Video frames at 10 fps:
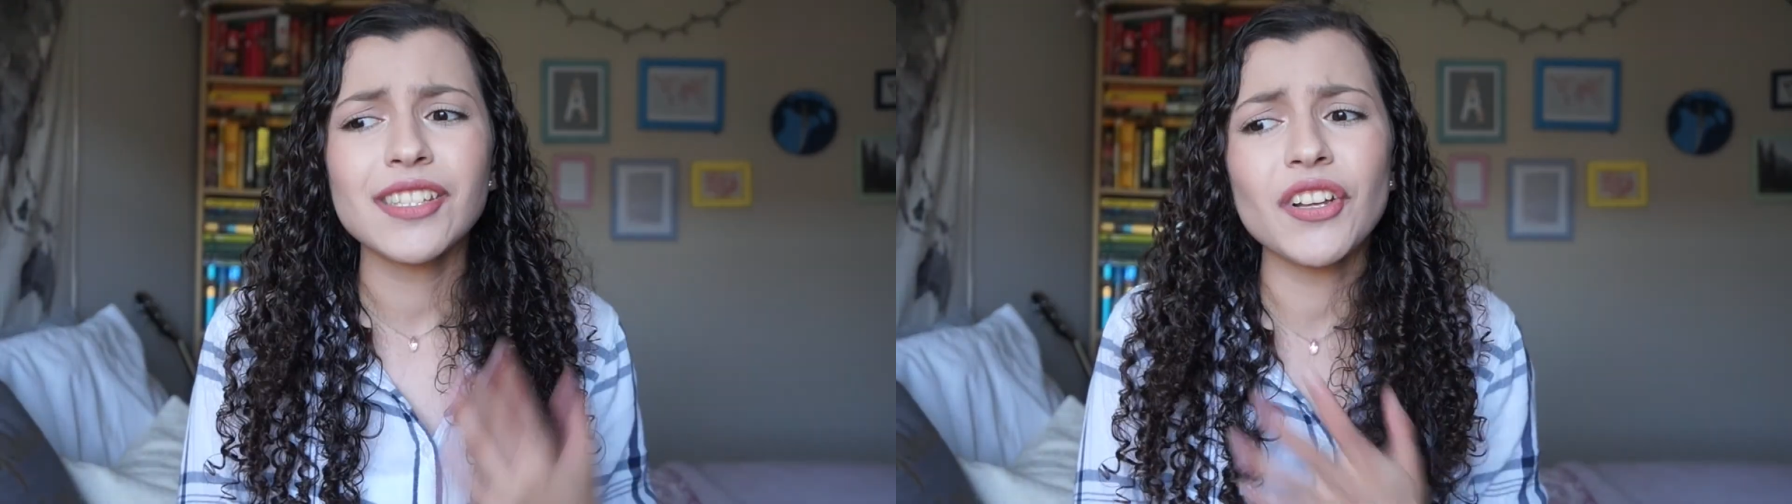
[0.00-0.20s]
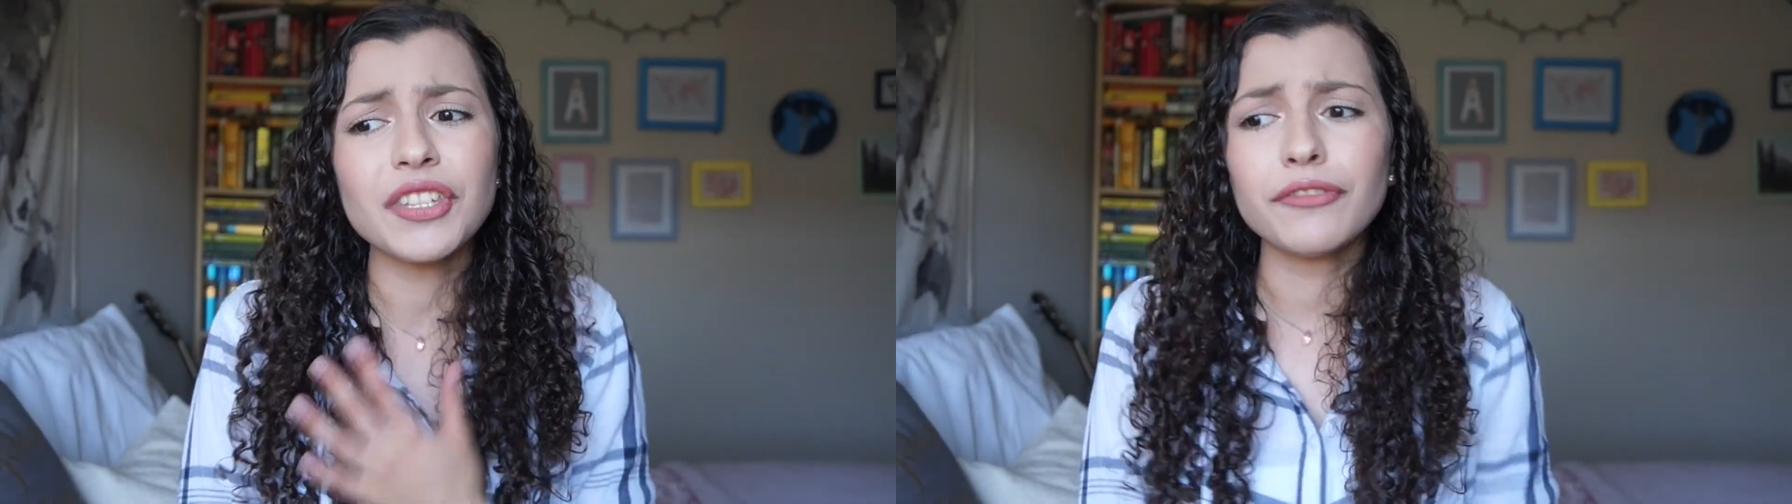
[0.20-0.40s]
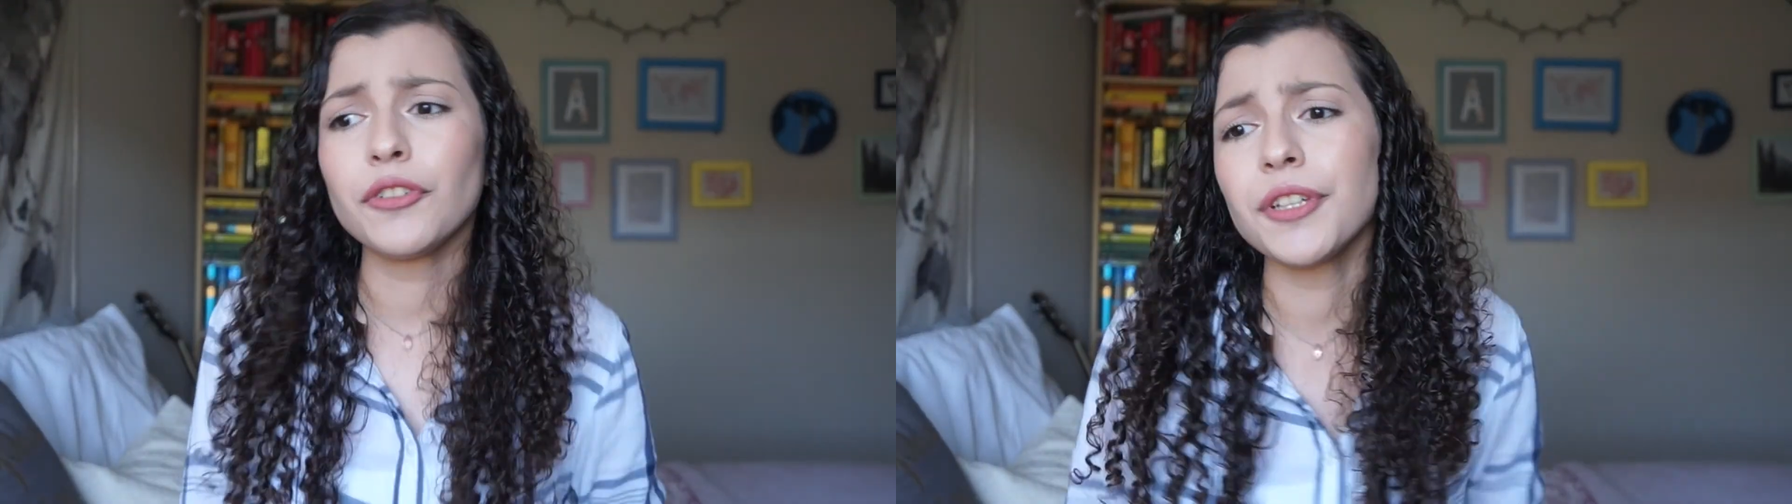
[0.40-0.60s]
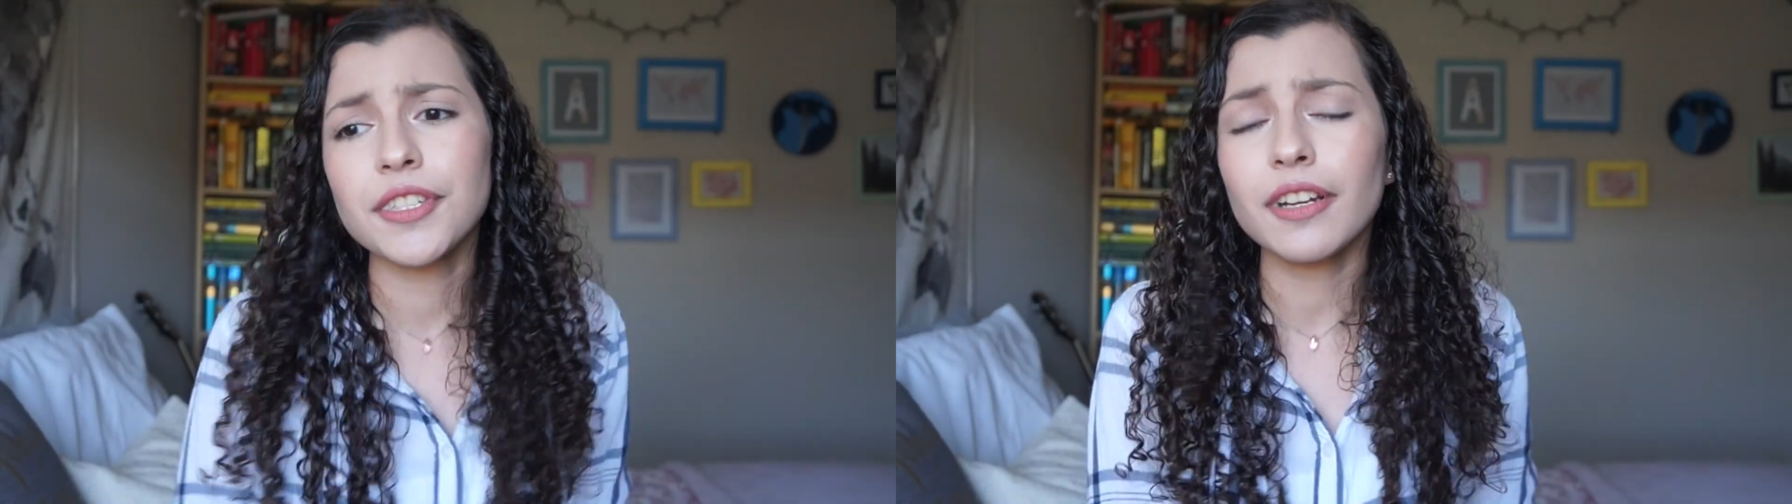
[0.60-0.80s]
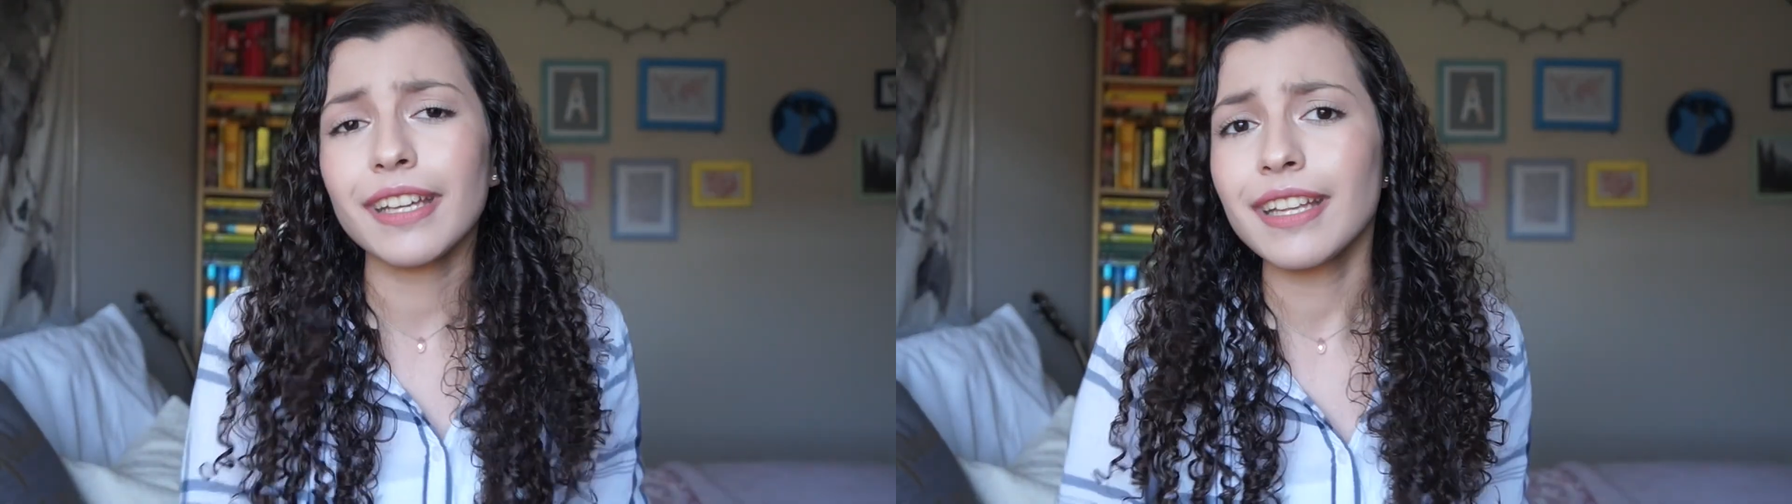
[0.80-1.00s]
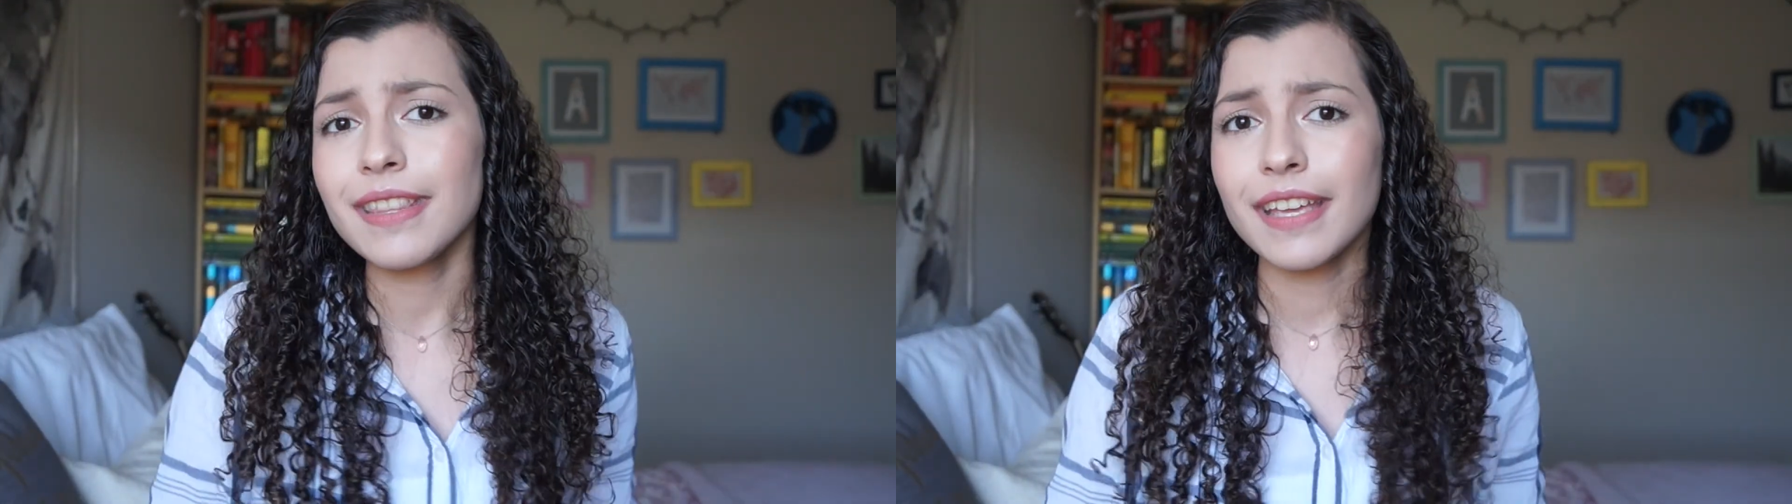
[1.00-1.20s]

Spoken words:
It still hasn't fully sunk in